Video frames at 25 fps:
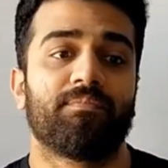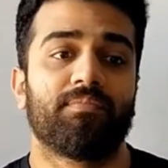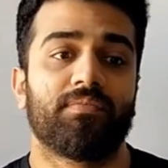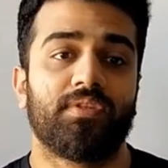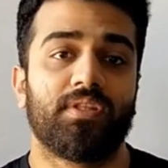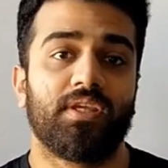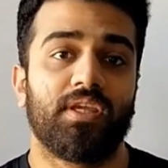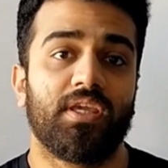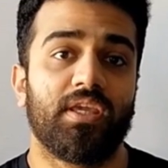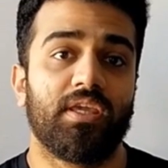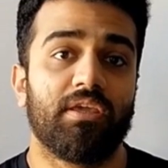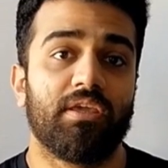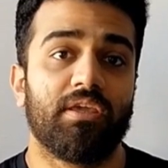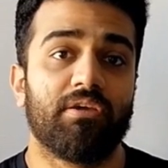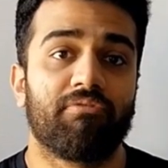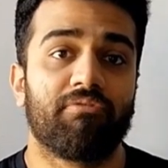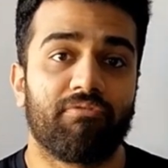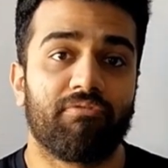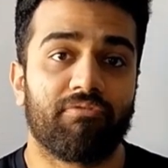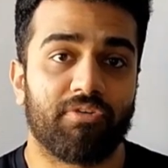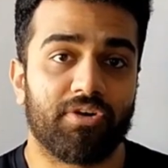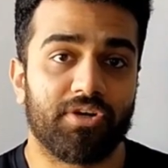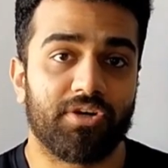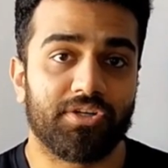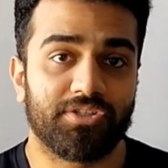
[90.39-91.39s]
The
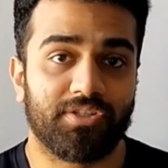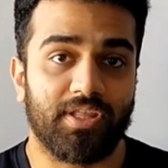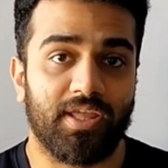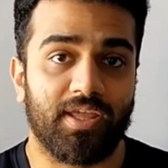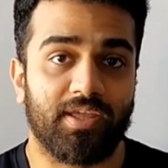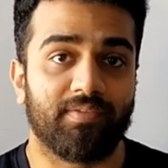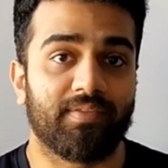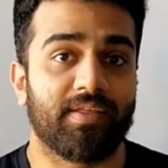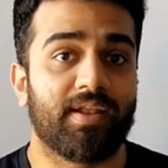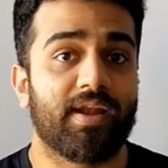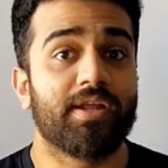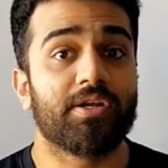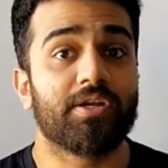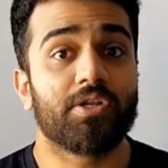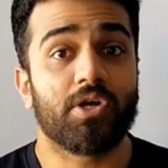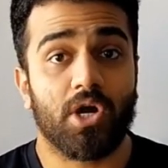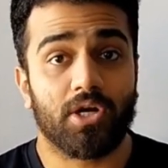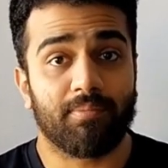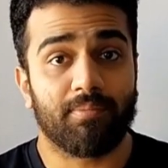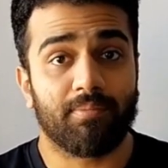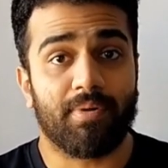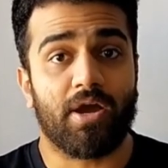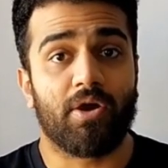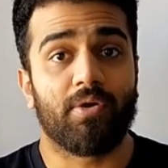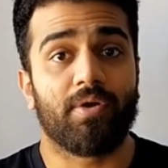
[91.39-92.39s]
first thing that I
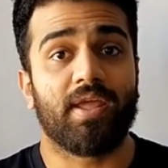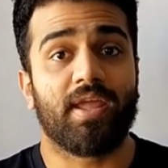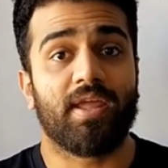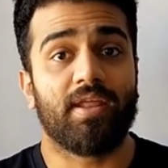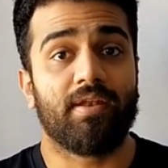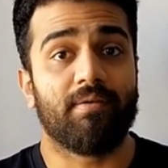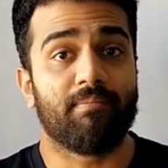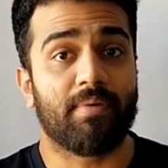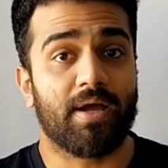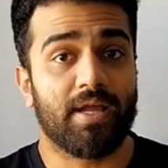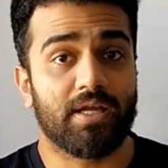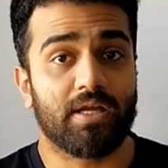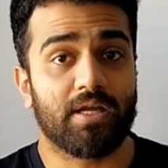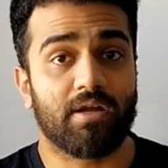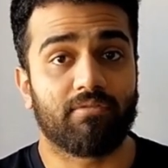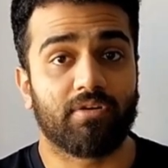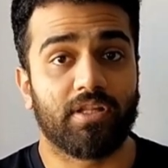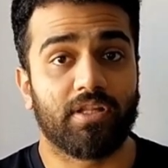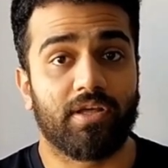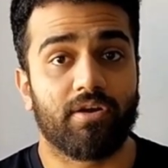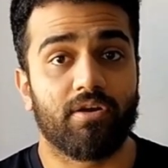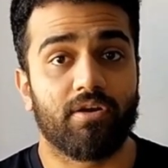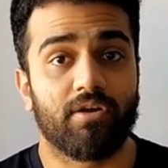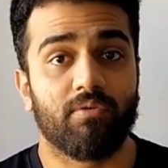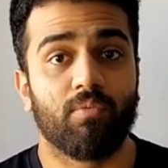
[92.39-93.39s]
talked about in my cover
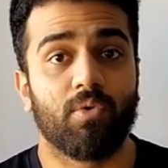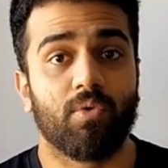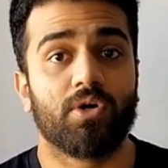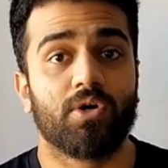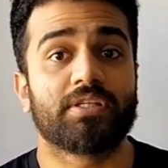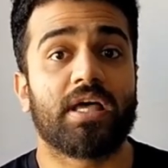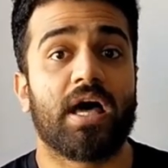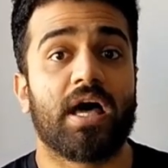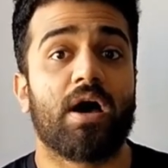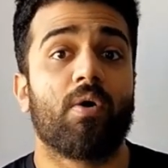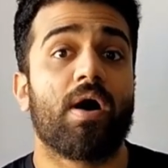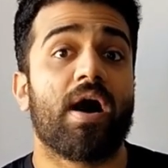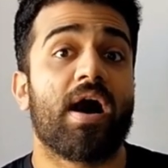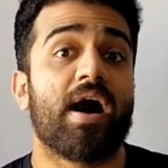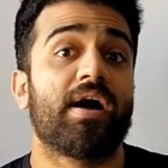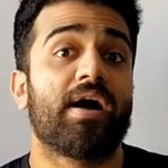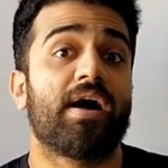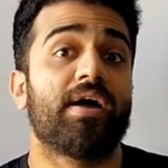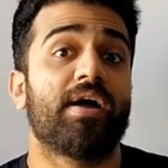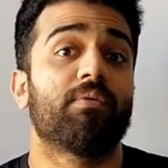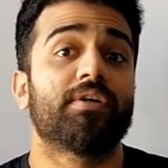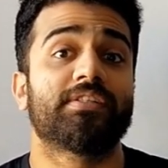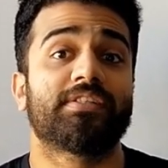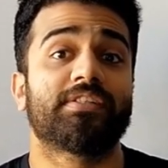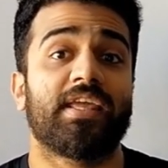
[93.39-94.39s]
letter was how
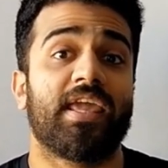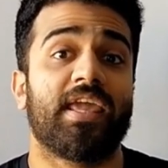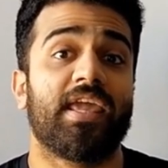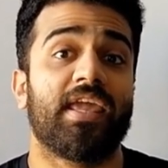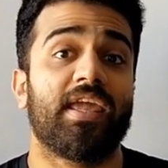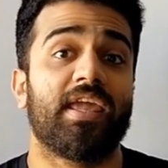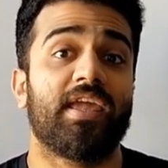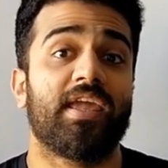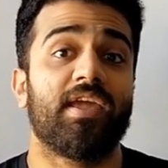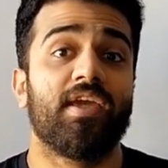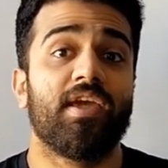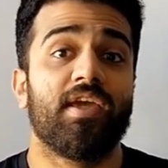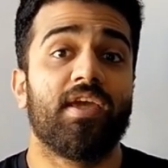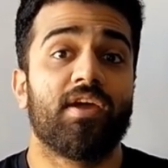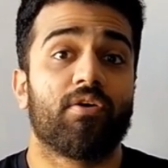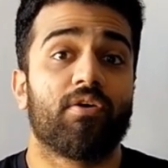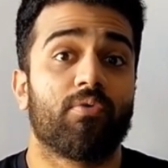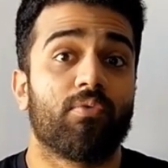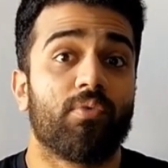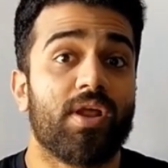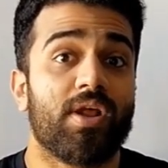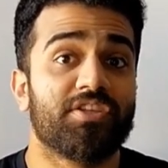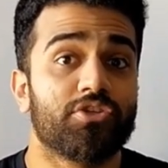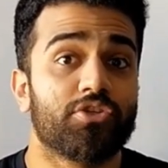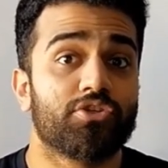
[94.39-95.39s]
I was a
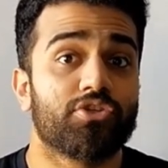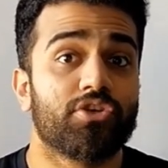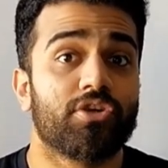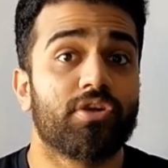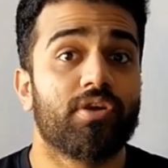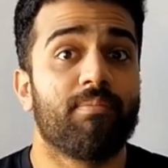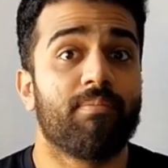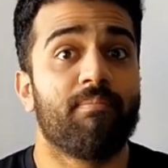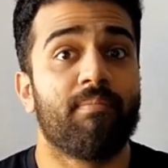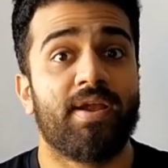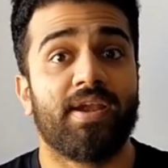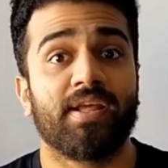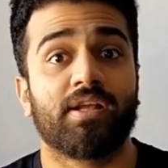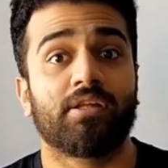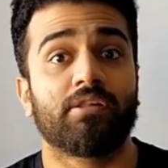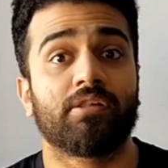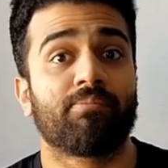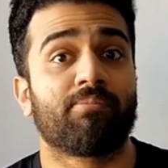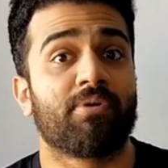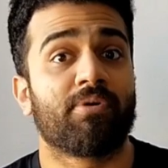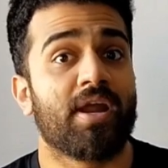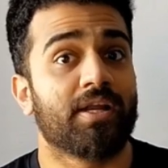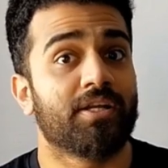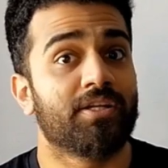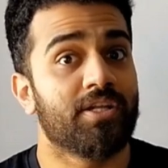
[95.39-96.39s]
registered medical
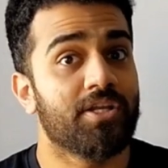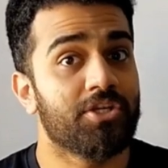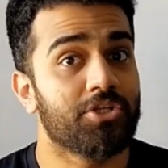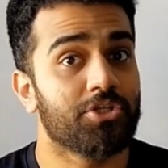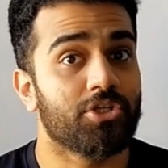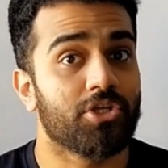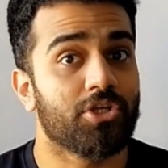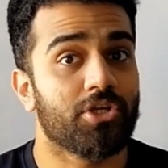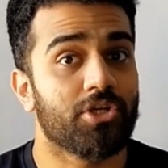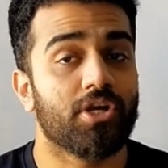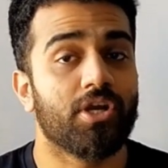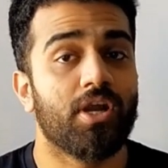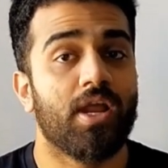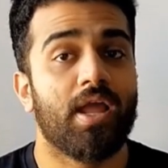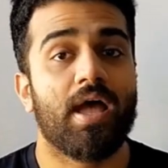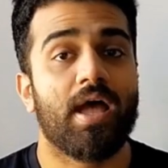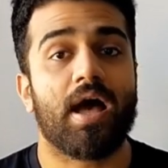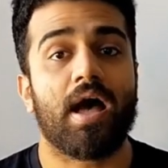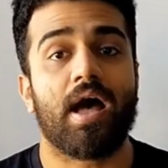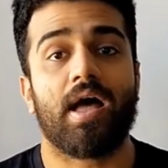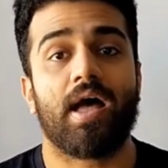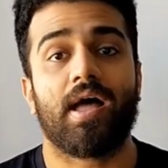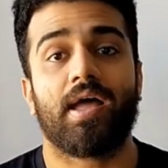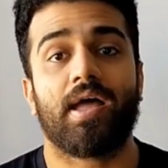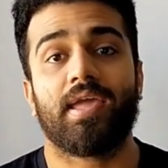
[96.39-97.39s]
practitioner.
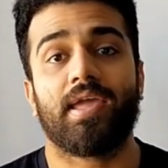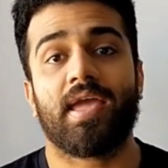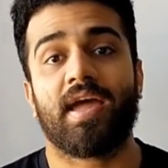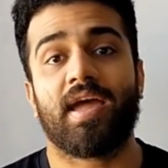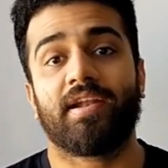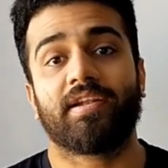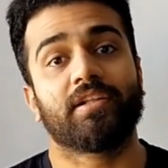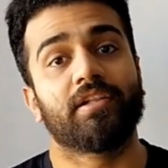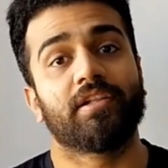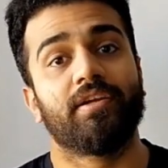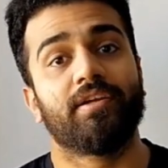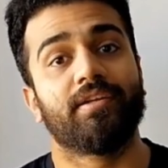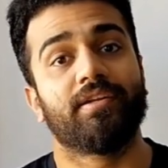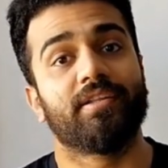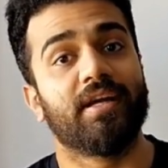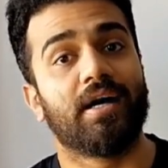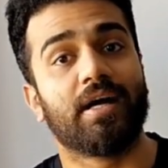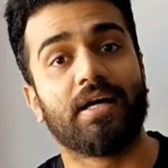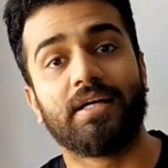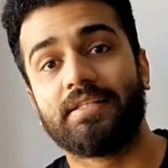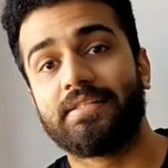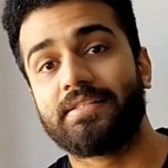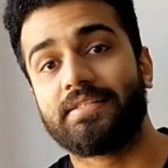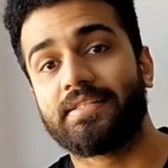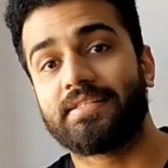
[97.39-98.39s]
I had cleared the
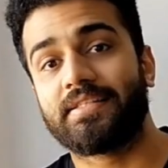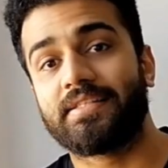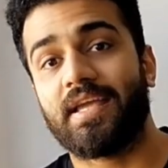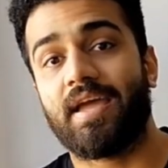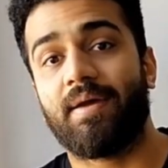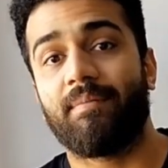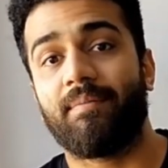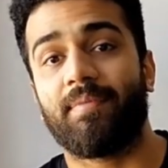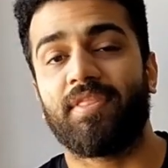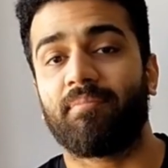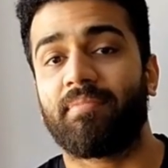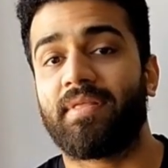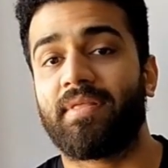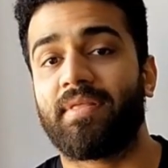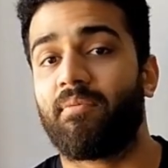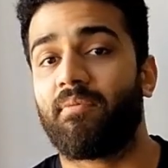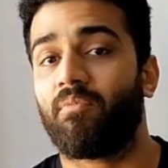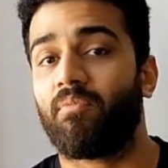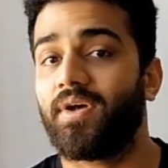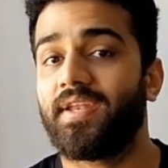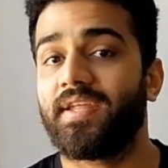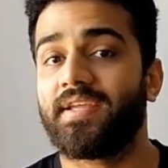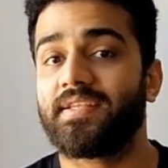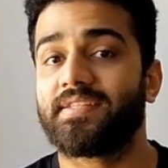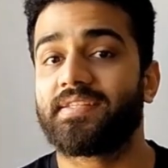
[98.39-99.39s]
IELTS exam and the PLAB
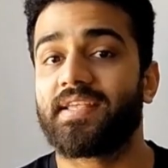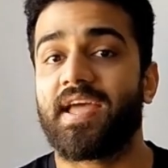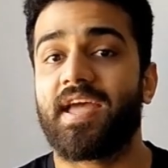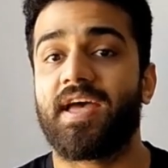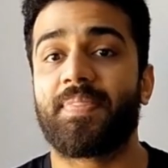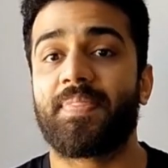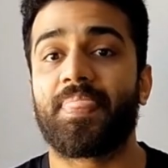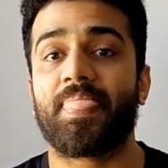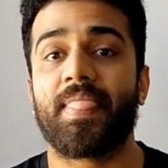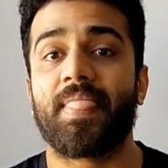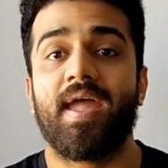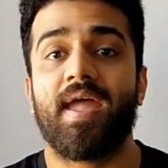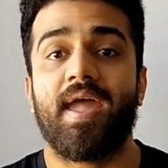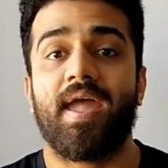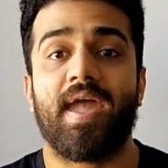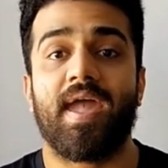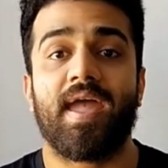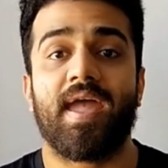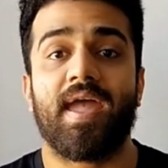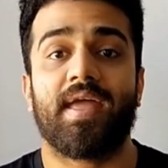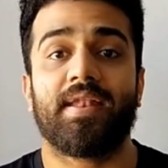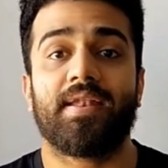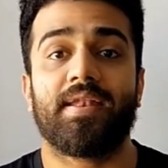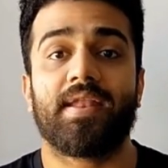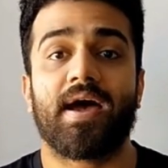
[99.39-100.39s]
1 exam,
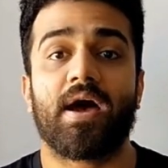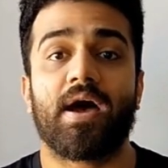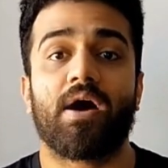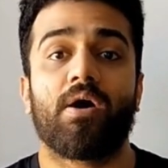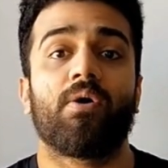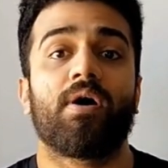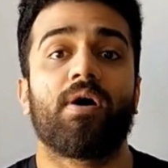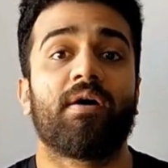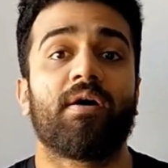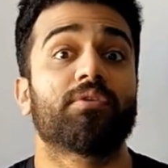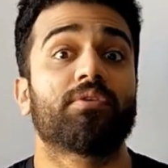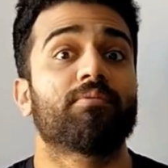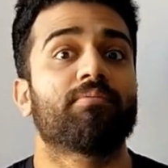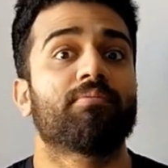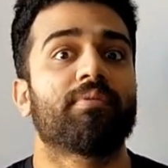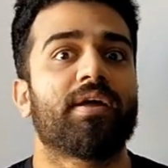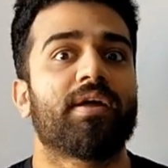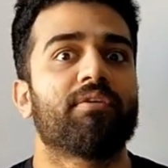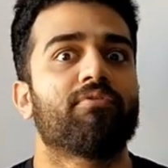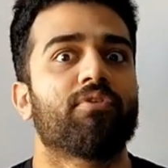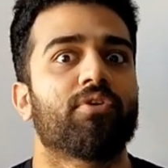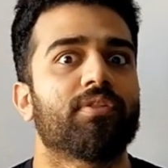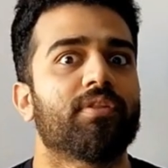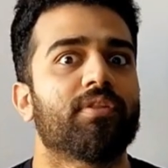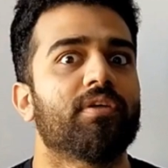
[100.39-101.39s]
and now I was applying
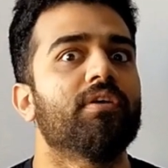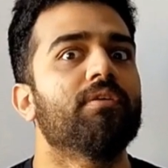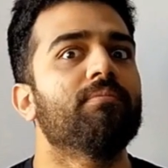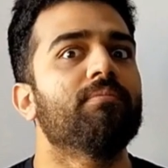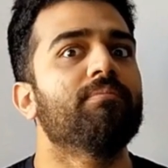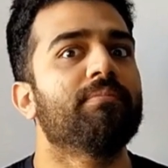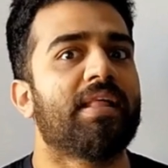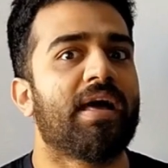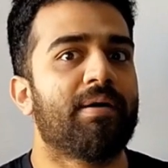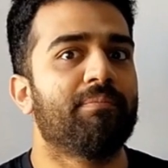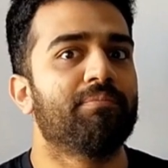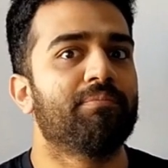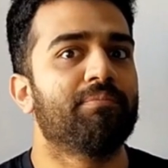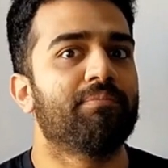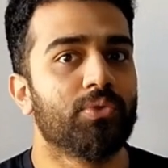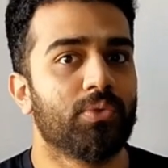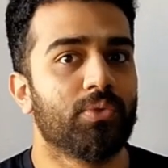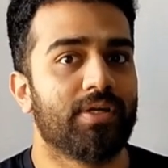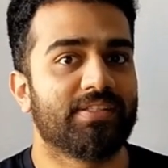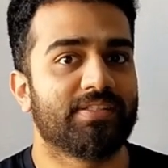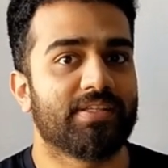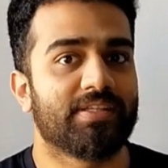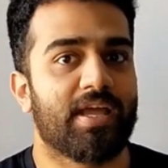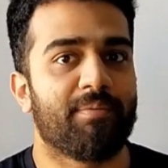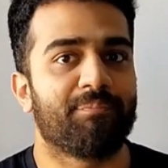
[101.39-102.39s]
for the PLAB 2
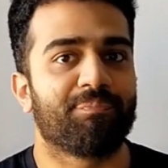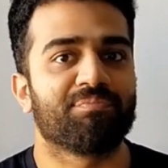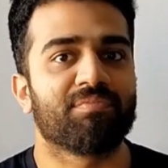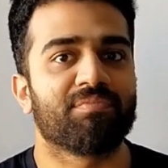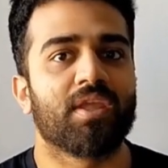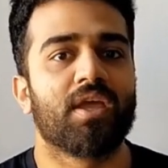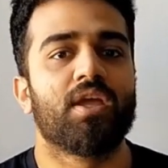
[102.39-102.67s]
exam.